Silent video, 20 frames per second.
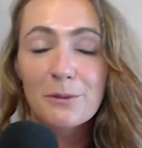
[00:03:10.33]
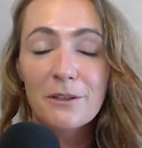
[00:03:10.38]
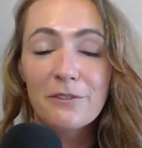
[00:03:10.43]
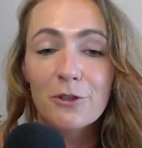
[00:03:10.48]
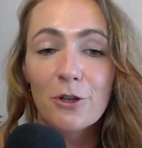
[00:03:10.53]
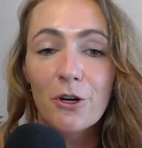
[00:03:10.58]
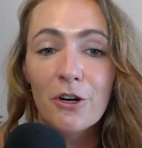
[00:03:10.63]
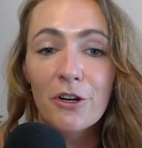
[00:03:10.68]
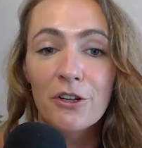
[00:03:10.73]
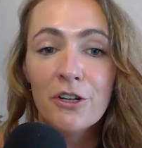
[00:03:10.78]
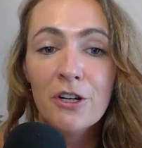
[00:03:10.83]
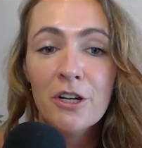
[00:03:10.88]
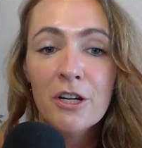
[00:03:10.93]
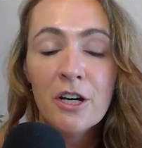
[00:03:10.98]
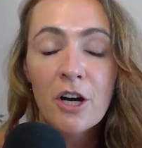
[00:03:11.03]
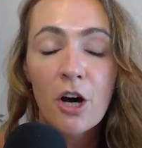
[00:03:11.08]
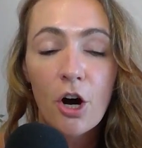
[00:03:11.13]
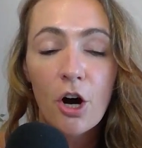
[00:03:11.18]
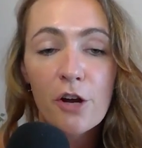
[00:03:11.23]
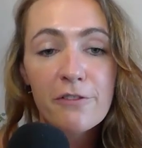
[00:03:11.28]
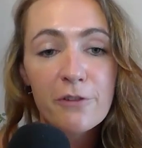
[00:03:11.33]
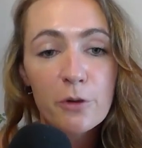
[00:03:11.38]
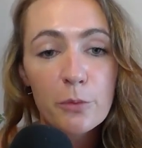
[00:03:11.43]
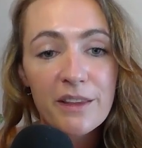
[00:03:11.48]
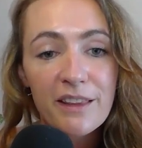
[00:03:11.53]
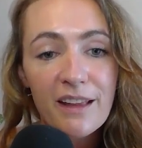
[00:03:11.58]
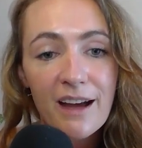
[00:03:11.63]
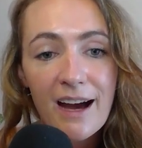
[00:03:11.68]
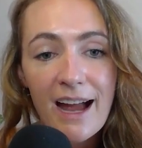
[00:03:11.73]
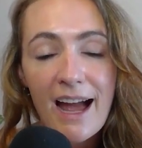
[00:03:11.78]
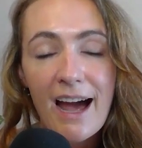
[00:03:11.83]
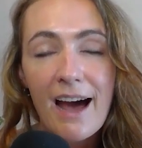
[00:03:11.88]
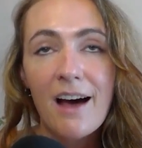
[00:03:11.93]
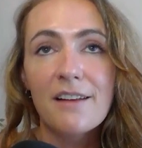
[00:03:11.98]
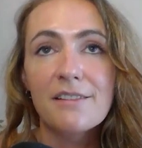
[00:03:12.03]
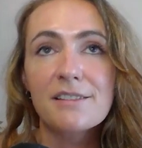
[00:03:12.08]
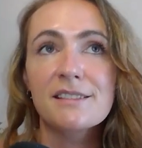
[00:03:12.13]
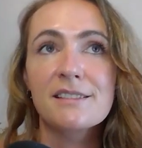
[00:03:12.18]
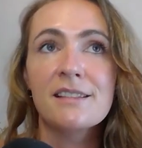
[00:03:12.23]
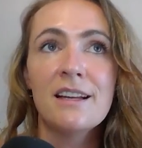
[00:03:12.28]
we've gone over with our
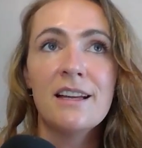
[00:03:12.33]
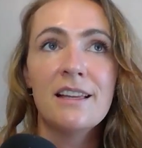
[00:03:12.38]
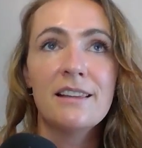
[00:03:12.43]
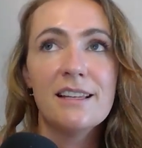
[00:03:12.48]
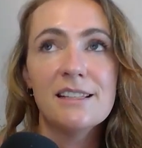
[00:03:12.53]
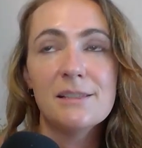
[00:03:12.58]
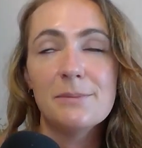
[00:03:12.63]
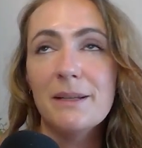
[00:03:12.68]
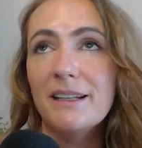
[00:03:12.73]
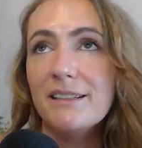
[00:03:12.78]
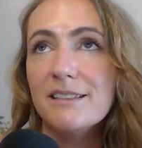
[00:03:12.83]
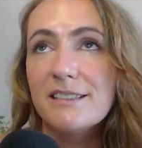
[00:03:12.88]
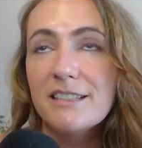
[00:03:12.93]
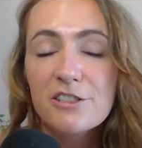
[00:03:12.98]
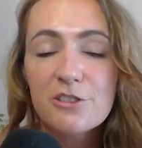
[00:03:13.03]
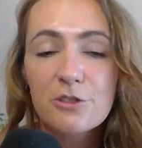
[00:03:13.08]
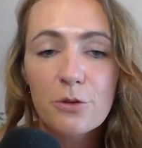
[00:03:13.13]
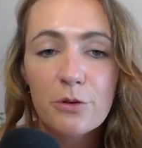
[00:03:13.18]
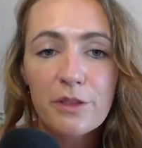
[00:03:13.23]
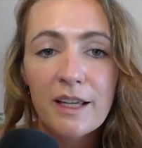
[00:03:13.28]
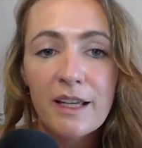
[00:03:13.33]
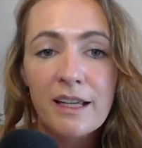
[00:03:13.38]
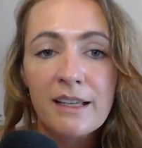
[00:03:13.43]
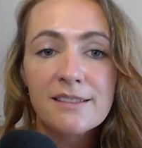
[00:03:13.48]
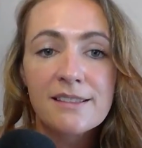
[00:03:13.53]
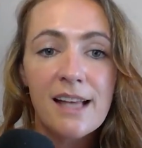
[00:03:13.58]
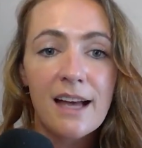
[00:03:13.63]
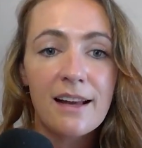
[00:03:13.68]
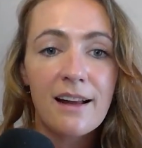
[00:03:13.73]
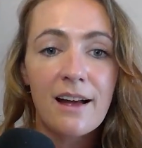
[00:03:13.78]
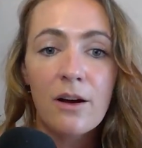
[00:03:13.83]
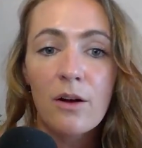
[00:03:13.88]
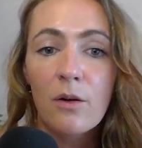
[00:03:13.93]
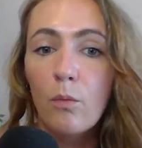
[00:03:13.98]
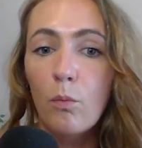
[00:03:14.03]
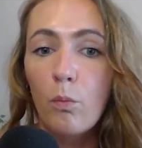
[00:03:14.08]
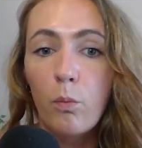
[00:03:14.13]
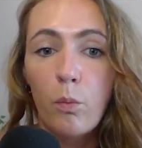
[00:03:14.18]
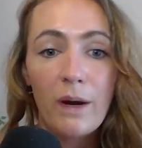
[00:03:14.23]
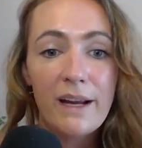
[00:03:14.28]
house. There's been additional things that
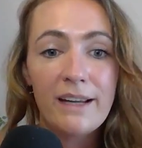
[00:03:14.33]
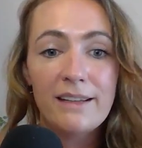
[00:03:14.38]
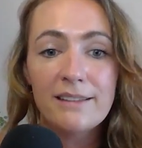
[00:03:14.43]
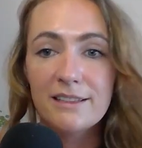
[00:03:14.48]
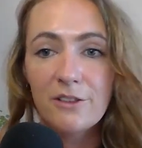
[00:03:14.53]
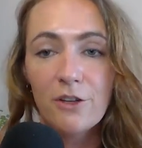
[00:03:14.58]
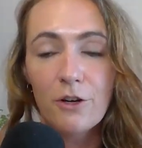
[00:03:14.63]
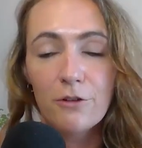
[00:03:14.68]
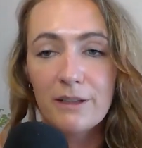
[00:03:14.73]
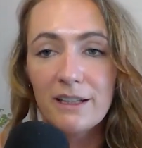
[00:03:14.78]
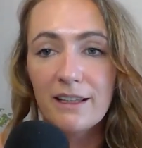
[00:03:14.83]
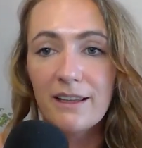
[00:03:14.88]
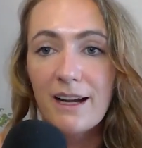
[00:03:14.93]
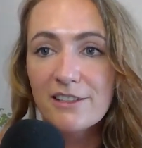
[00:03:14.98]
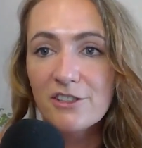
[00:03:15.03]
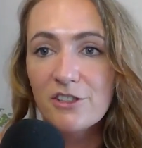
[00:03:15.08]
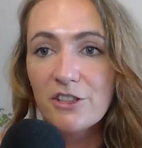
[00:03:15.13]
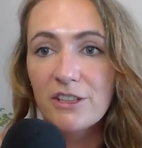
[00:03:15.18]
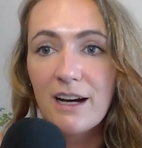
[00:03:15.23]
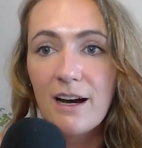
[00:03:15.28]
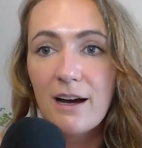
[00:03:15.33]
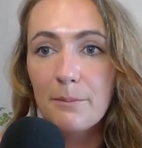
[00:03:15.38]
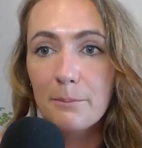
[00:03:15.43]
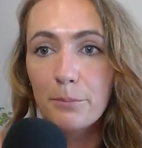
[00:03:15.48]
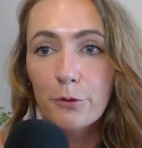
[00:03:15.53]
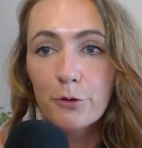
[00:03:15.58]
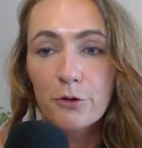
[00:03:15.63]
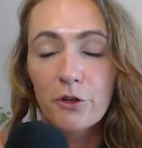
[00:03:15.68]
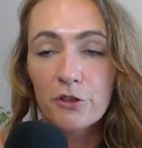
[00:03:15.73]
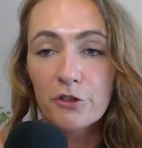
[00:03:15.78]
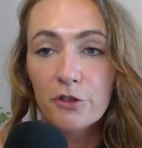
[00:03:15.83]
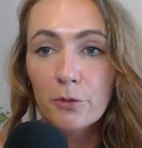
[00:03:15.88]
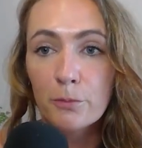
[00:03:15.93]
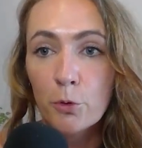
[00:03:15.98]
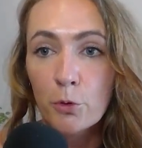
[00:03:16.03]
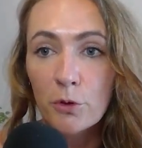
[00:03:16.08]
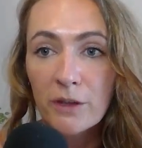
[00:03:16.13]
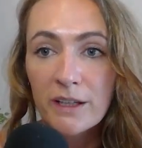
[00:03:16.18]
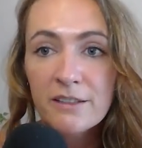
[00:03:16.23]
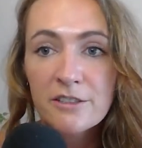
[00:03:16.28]
we did not realize you can't put on your
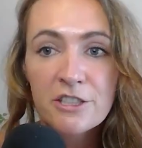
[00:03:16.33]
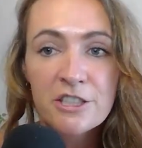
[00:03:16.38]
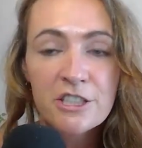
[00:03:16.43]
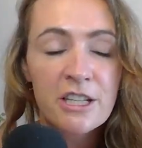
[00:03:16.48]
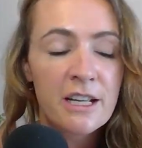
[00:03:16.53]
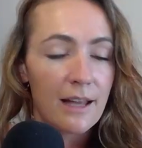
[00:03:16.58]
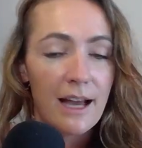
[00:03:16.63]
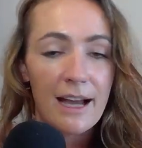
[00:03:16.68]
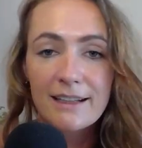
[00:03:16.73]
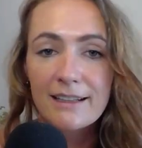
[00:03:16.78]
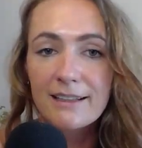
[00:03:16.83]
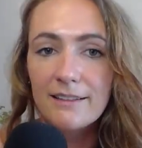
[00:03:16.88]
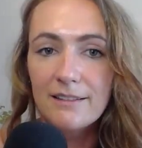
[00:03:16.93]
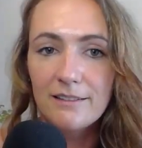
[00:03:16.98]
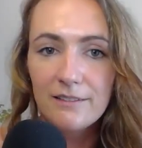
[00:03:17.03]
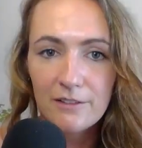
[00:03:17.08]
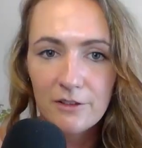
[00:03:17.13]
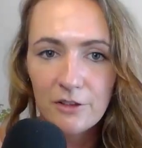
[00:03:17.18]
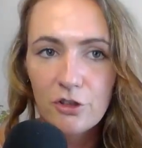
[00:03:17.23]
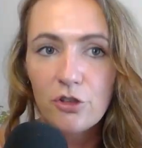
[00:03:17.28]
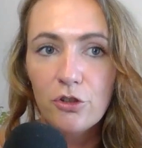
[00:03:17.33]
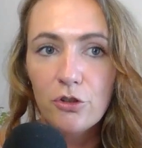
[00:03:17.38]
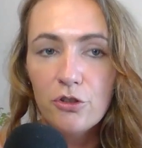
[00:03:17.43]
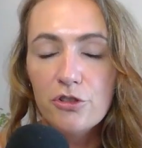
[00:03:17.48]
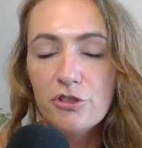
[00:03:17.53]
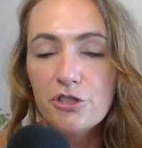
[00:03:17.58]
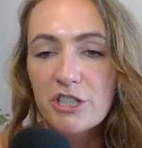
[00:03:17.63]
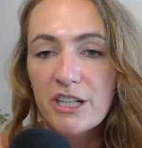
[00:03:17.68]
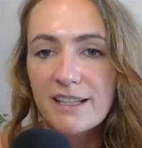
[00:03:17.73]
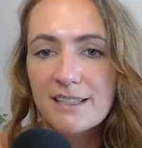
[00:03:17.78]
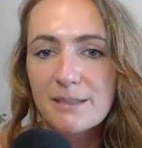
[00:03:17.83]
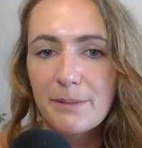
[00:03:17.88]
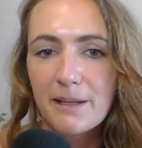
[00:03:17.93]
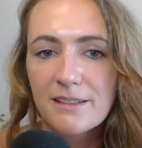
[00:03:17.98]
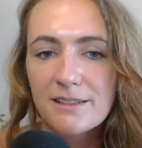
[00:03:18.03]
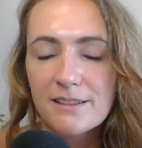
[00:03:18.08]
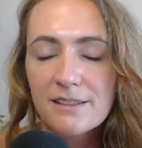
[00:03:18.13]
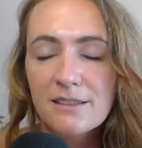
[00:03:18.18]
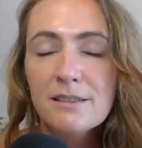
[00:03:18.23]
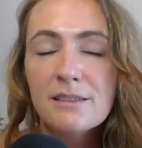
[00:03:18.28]
mortgage, like huge
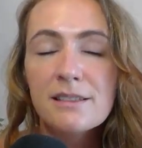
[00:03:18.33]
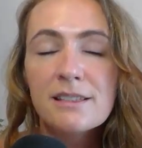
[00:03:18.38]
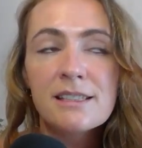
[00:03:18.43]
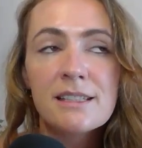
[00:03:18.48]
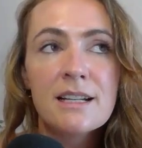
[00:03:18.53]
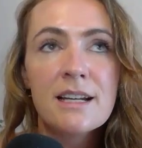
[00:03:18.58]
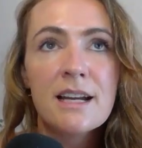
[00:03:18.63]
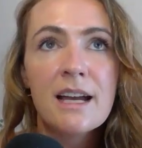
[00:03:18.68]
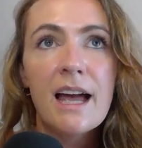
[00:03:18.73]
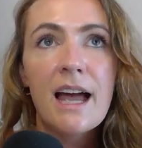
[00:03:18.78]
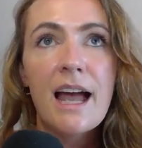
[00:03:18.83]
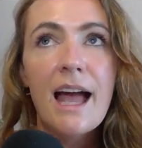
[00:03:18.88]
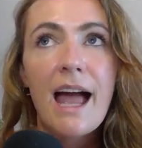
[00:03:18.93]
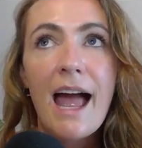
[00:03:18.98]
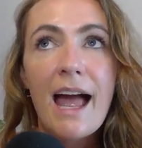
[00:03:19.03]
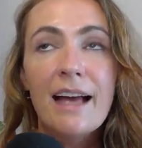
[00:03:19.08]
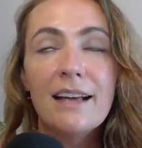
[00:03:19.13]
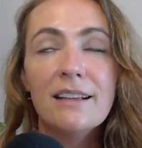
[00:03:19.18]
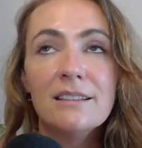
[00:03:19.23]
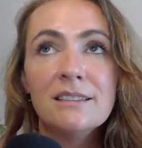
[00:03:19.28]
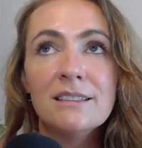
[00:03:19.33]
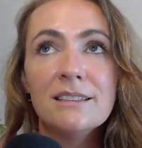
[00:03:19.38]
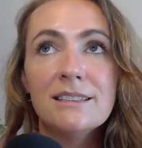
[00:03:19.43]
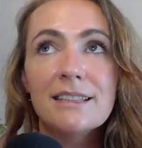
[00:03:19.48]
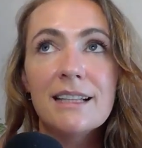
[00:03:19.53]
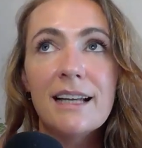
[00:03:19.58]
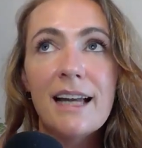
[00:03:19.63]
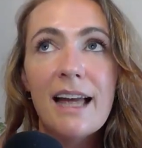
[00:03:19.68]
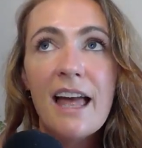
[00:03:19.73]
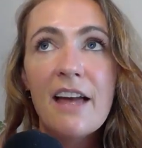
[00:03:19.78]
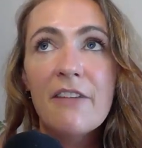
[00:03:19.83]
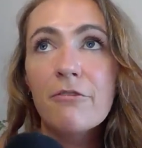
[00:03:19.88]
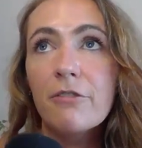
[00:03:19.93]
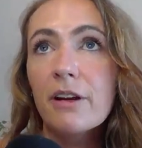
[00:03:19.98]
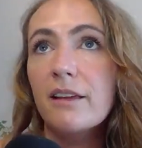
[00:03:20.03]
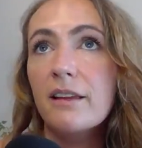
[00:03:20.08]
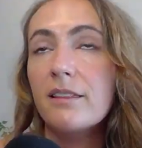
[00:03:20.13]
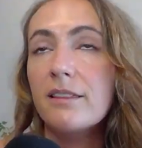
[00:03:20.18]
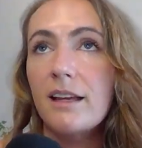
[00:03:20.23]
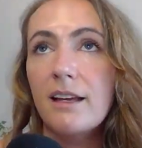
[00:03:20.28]
expenses, and
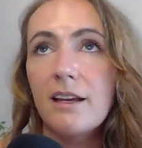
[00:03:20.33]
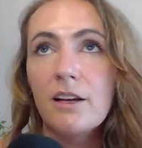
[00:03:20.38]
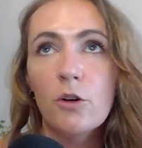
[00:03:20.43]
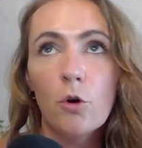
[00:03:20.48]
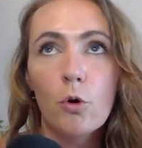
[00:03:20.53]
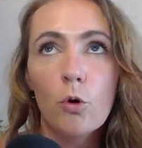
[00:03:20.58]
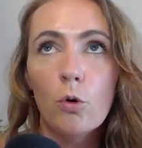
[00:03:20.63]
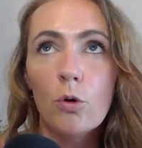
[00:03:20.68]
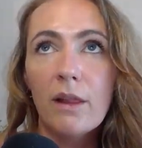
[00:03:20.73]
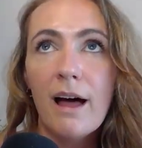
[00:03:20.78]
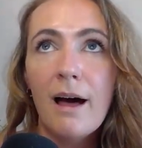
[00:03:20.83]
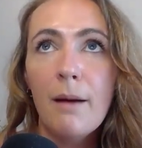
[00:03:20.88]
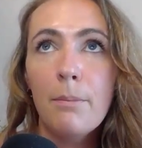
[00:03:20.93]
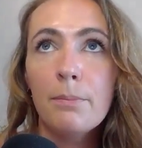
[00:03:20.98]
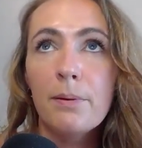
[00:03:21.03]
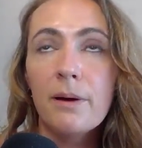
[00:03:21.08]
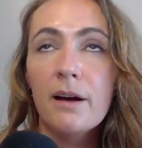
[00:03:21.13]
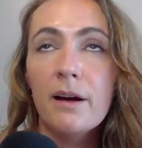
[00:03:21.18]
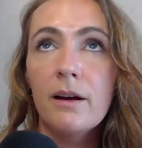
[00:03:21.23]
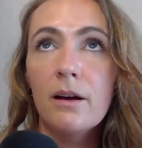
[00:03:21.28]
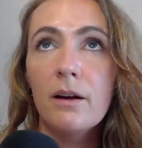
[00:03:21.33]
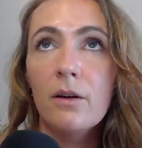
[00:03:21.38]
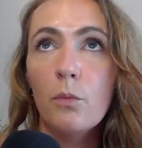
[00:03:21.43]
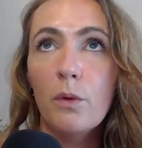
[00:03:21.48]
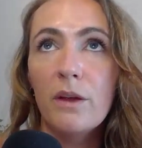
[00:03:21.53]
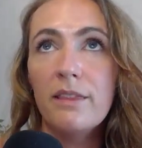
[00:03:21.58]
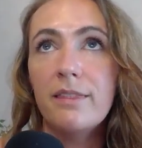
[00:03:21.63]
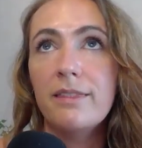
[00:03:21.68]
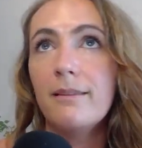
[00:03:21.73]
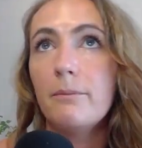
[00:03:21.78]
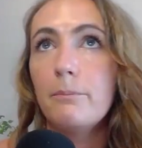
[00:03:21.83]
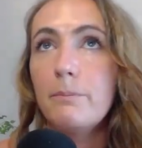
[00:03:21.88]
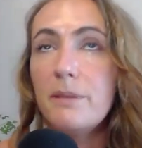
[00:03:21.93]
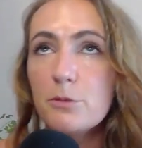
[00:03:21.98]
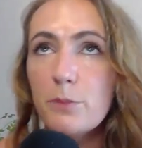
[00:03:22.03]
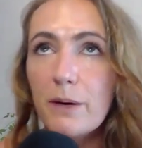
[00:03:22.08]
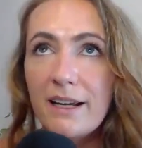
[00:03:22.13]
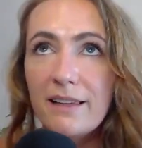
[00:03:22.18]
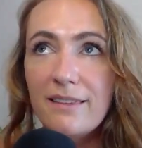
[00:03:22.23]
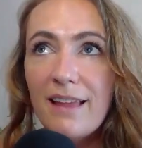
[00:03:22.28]
everything all up with
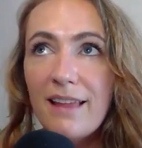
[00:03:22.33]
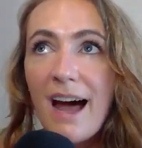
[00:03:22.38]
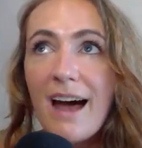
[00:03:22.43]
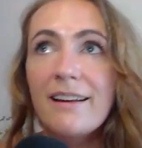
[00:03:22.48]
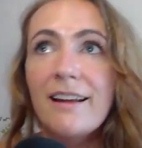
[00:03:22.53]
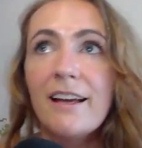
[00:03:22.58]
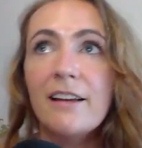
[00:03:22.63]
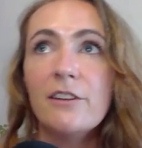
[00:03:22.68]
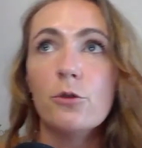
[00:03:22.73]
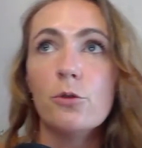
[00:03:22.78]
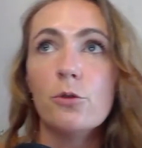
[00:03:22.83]
between that and